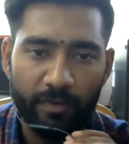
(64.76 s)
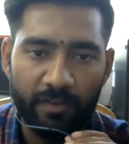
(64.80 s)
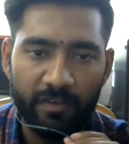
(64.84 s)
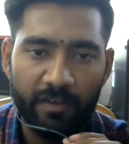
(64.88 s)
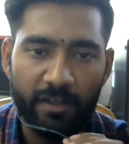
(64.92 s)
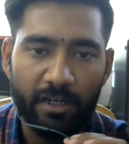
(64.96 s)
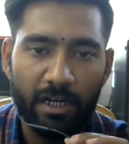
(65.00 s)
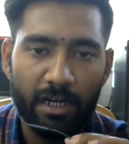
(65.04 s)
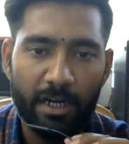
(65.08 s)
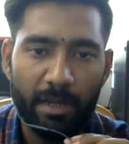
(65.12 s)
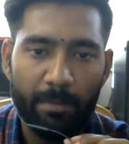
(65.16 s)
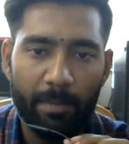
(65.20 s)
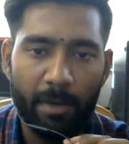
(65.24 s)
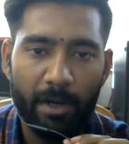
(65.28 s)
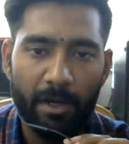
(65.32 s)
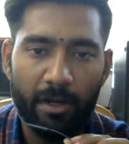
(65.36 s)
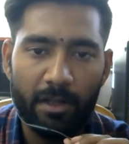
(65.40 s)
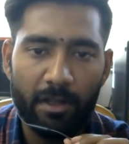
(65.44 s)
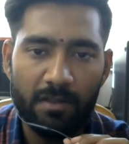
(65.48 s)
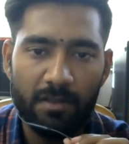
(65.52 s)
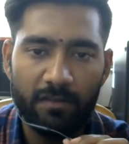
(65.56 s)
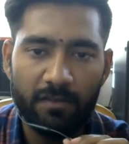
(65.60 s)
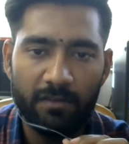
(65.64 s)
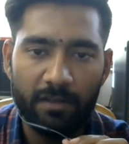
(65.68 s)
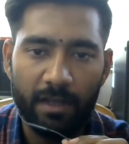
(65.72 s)
physical
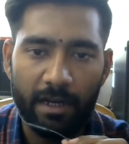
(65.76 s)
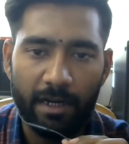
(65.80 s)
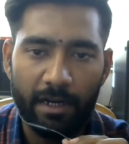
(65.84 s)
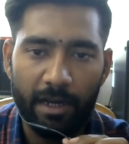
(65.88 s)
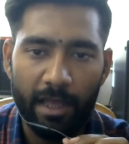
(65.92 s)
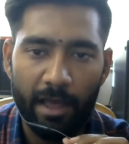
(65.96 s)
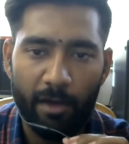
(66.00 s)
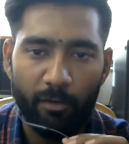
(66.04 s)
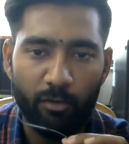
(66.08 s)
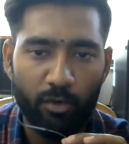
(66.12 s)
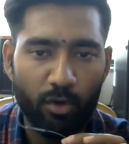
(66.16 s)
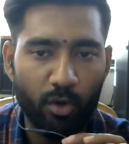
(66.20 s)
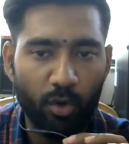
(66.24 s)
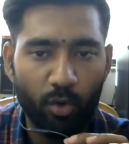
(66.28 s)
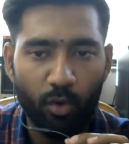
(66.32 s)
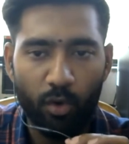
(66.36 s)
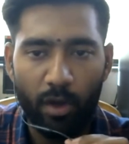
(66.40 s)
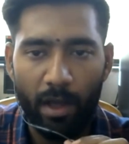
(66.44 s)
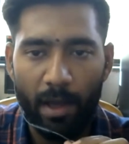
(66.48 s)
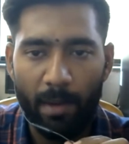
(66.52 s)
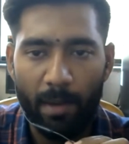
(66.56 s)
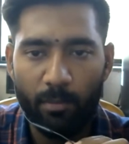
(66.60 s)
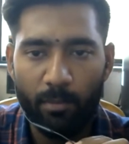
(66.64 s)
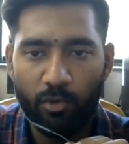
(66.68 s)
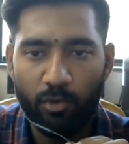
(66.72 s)
dependence and have
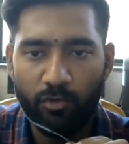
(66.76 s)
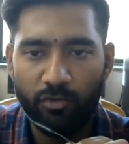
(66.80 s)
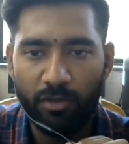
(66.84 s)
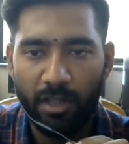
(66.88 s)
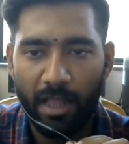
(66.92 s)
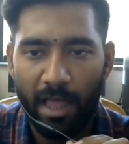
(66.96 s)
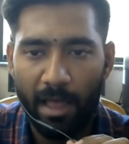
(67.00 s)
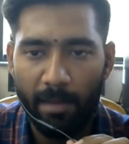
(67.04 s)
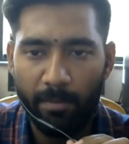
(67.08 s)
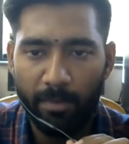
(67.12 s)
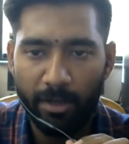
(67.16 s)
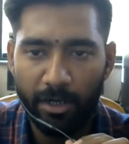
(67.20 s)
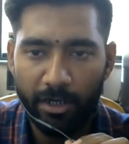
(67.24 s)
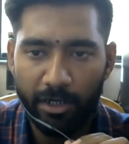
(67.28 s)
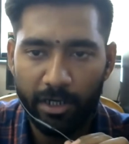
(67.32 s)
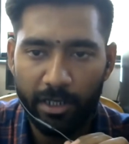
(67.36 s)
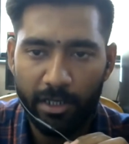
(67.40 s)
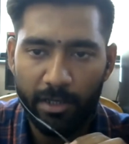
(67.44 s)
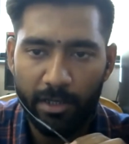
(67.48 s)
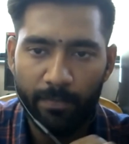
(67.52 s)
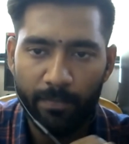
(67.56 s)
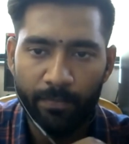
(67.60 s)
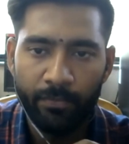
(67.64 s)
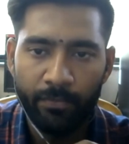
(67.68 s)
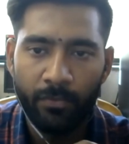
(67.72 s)
no abuse
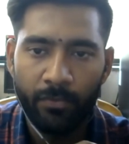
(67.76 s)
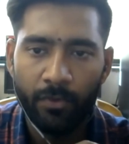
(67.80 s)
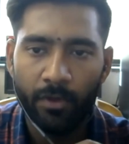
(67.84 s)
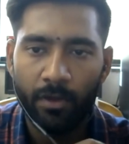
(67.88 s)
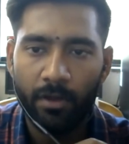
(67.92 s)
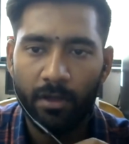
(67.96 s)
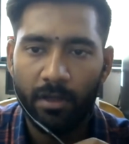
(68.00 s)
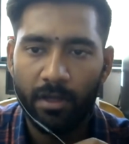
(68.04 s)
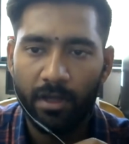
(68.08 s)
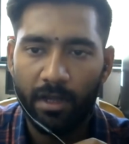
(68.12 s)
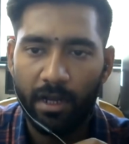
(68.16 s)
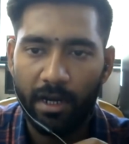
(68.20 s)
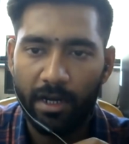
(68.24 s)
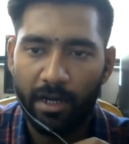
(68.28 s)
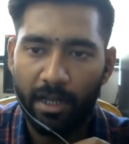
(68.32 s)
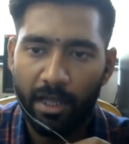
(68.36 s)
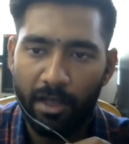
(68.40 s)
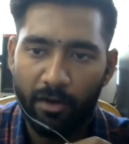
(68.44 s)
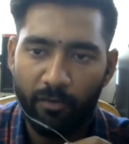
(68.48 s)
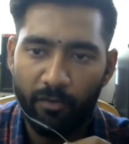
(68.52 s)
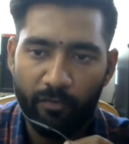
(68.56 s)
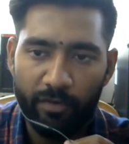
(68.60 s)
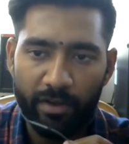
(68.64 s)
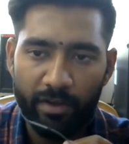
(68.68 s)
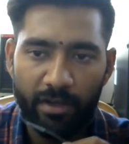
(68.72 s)
liability and
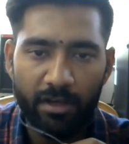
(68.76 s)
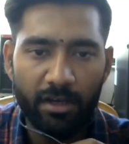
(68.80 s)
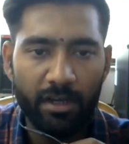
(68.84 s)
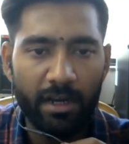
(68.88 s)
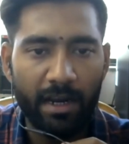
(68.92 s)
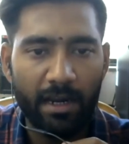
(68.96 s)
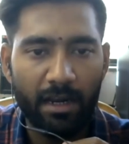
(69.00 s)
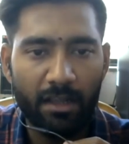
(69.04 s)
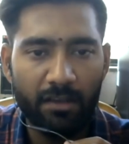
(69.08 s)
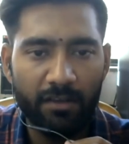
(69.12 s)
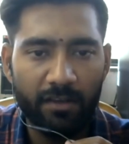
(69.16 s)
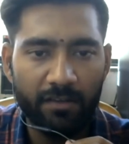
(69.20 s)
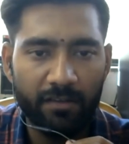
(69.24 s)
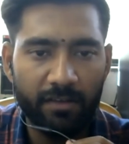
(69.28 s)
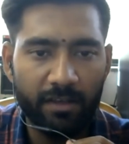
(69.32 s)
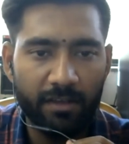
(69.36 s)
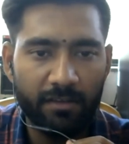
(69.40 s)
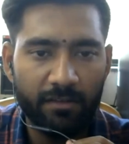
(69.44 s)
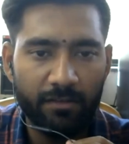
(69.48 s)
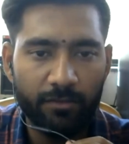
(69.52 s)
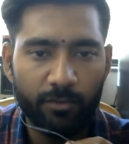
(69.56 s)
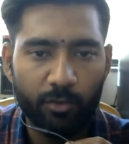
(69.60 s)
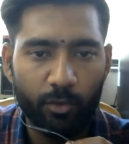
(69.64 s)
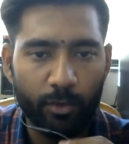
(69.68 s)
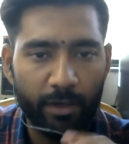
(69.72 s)
are weaker analgesics,
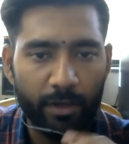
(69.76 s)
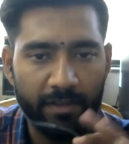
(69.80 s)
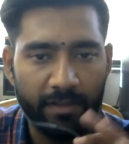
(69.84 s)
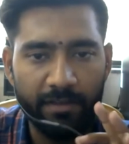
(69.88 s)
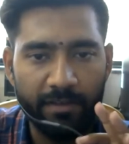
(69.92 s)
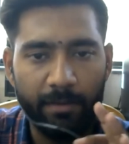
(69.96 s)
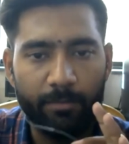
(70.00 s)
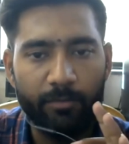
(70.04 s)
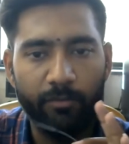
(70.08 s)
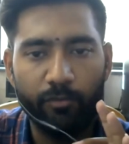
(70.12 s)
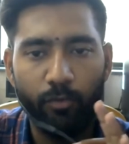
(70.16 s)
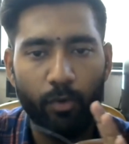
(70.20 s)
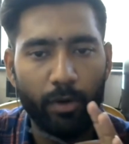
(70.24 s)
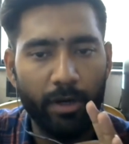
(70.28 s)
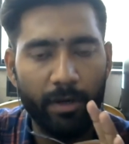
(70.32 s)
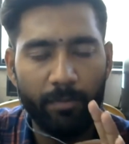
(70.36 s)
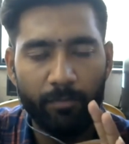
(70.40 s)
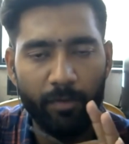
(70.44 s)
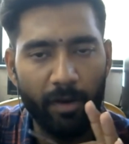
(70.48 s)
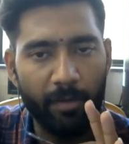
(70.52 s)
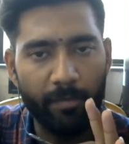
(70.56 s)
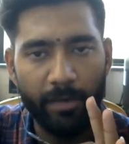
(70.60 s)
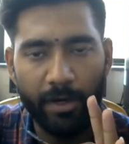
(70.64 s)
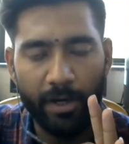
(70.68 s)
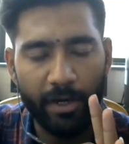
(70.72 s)
so except for
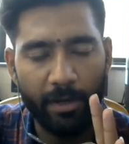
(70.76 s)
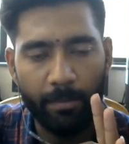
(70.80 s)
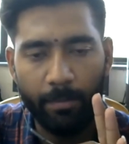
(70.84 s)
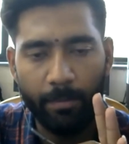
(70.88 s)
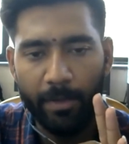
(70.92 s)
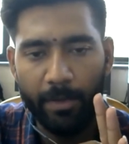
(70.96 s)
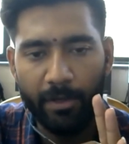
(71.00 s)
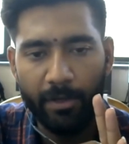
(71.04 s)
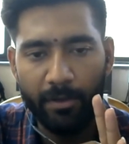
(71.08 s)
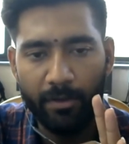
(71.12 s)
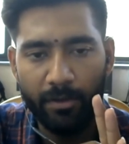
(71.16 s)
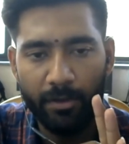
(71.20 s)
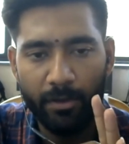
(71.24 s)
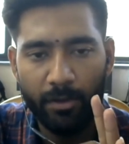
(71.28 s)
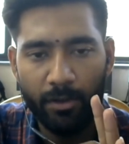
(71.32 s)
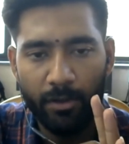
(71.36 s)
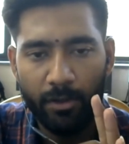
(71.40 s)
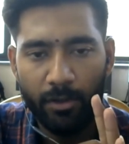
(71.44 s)
inflammatory pain.